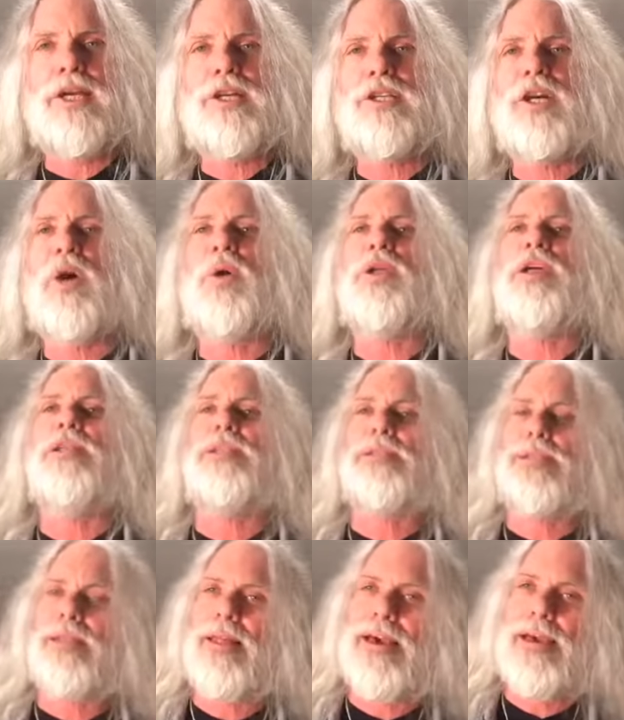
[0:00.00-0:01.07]
don't
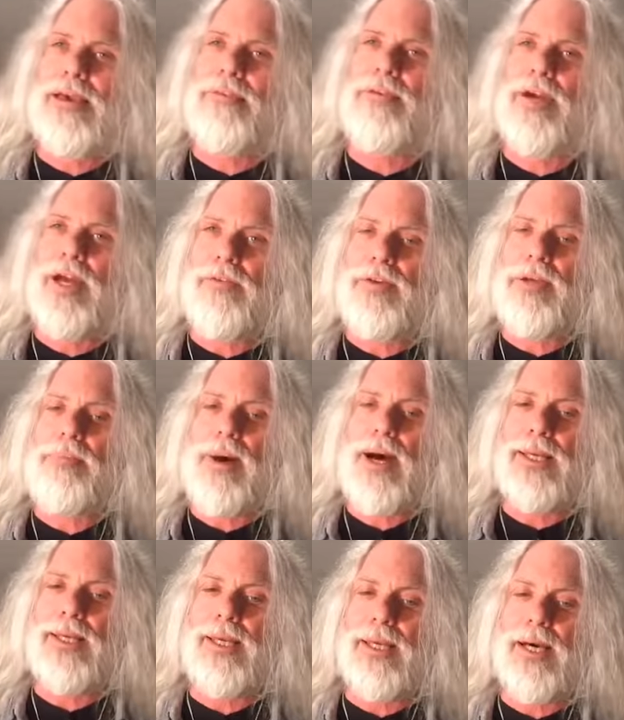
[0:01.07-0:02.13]
enslave
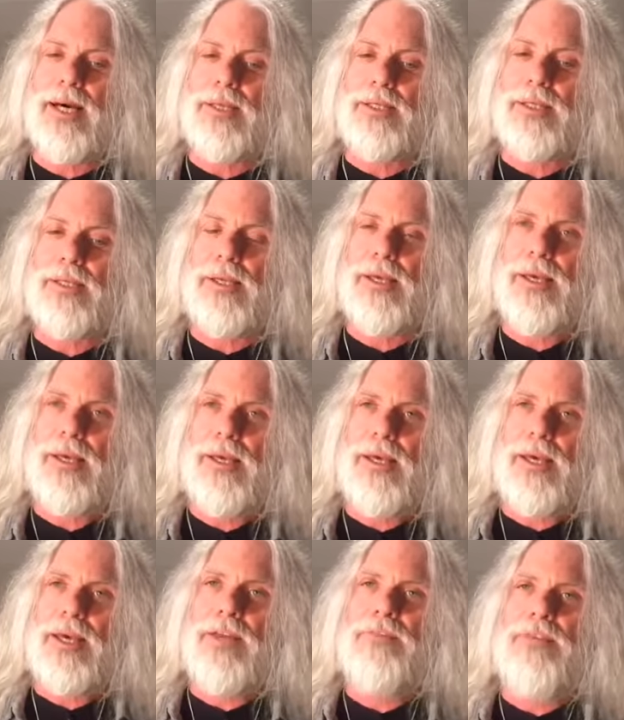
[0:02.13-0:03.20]
everybody else.
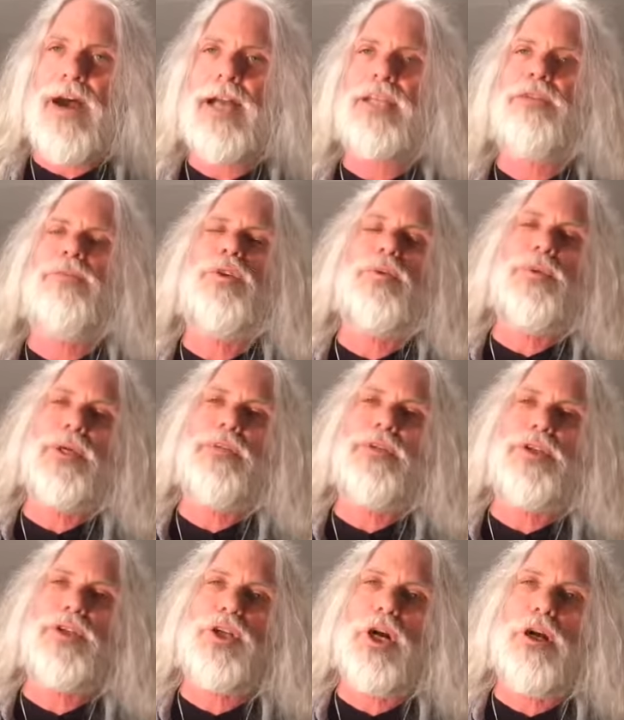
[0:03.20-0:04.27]
In fact, if you read the
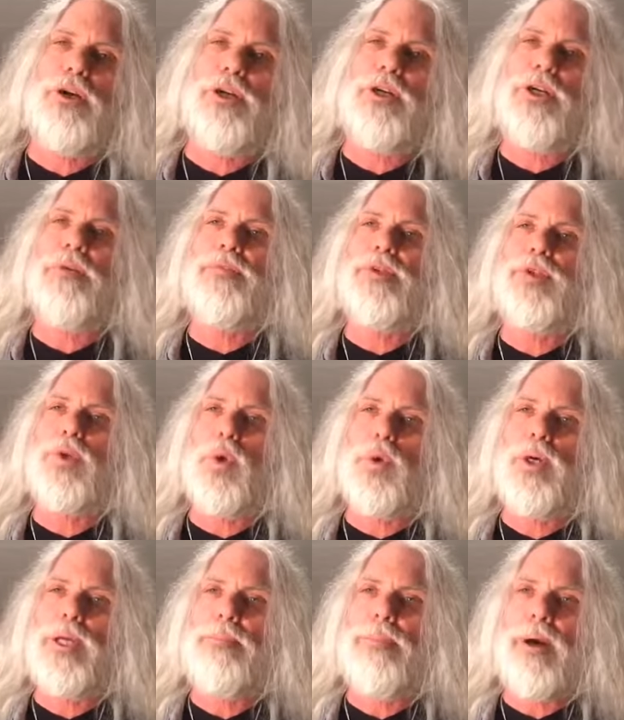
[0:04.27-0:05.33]
charter of the
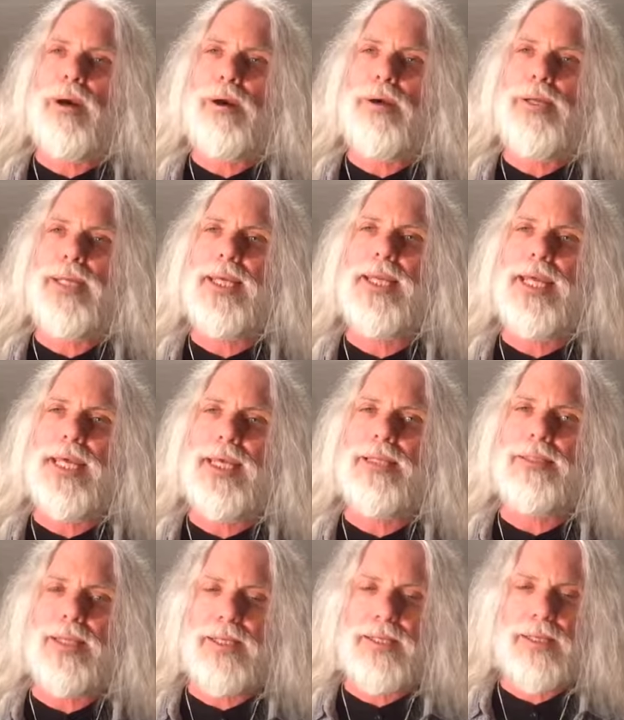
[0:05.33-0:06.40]
Tory party in
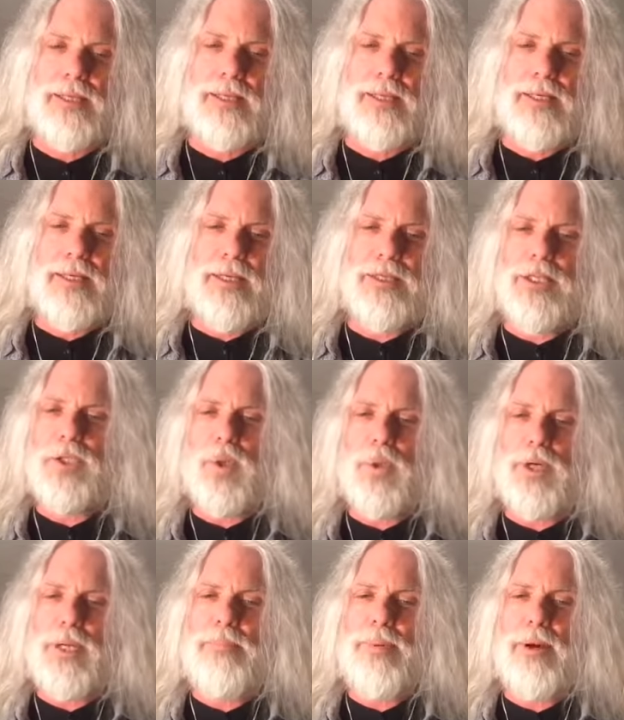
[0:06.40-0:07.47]
England, and the
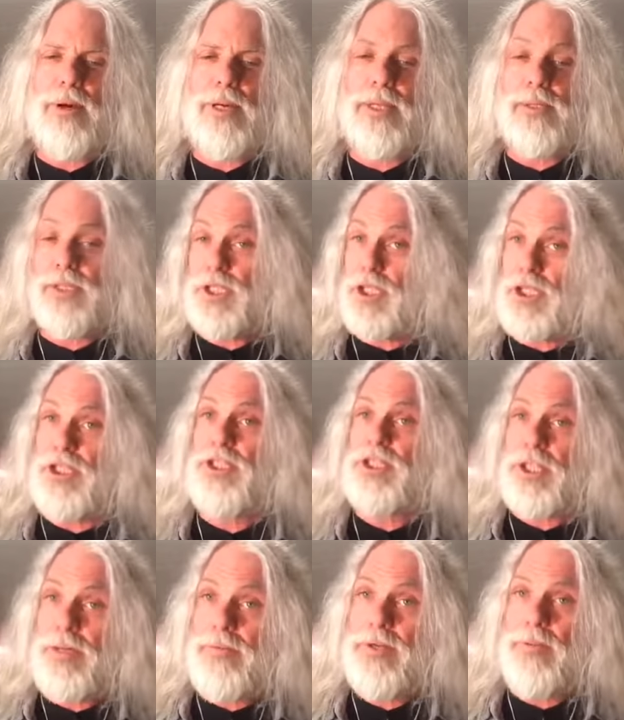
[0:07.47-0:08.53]
Tory party is the
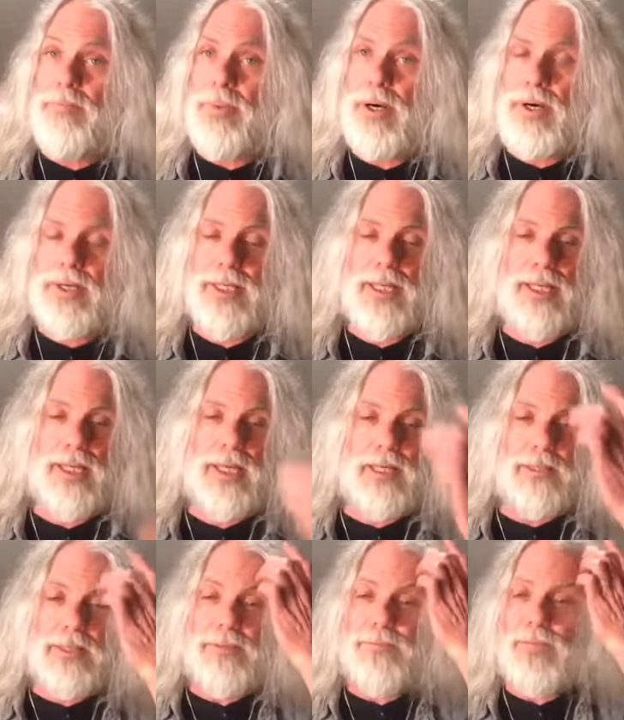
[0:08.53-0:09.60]
Conservative party in
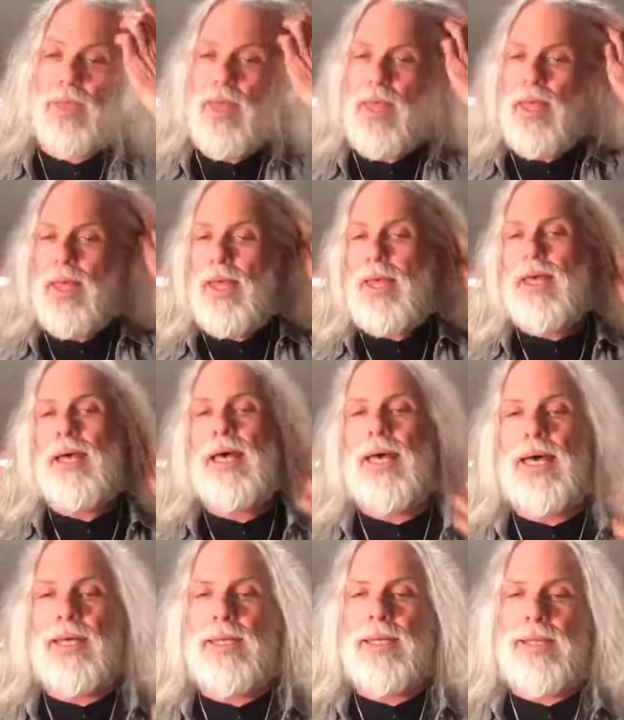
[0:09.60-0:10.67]
England,
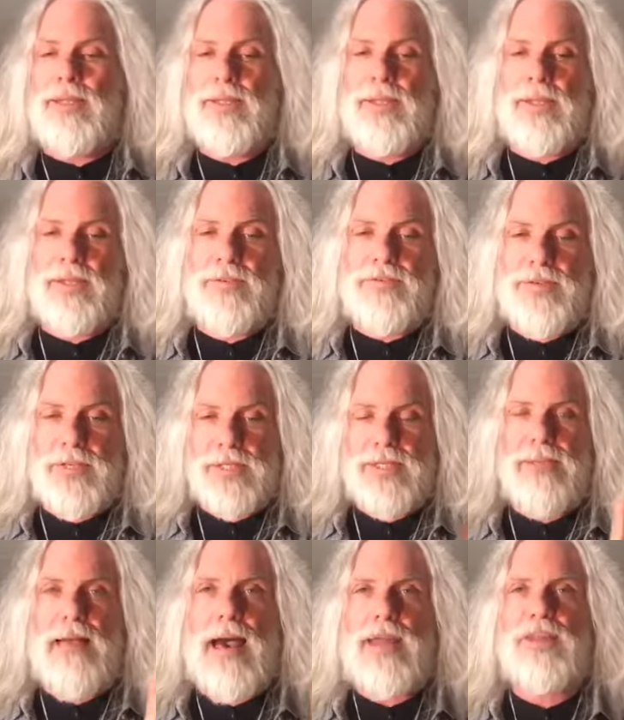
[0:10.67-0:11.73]
and the first
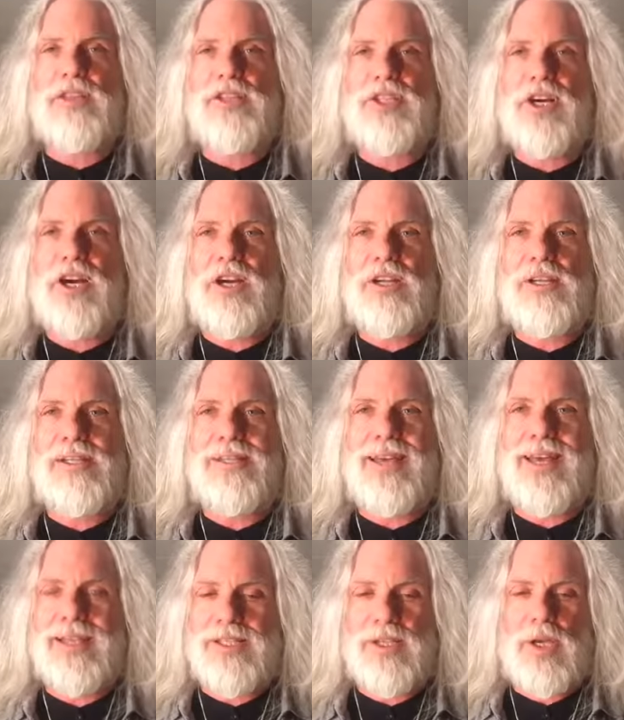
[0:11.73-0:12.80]
line of the charter
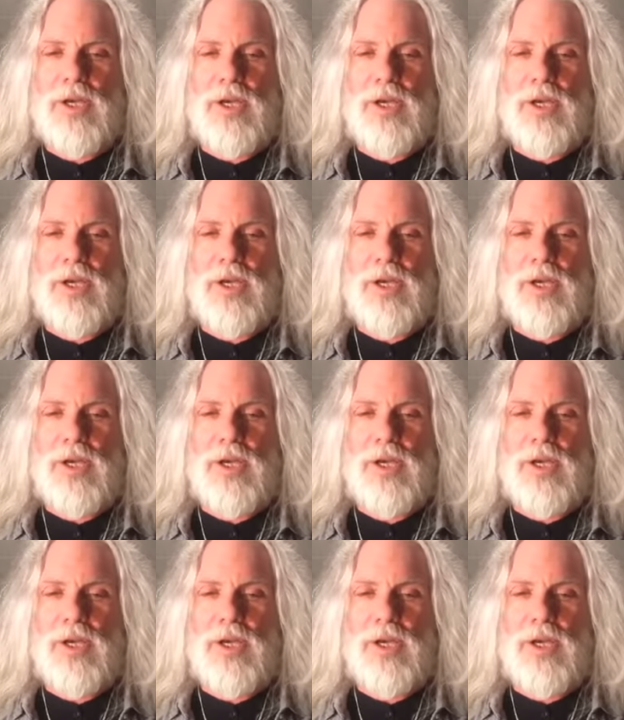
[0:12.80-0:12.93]
says,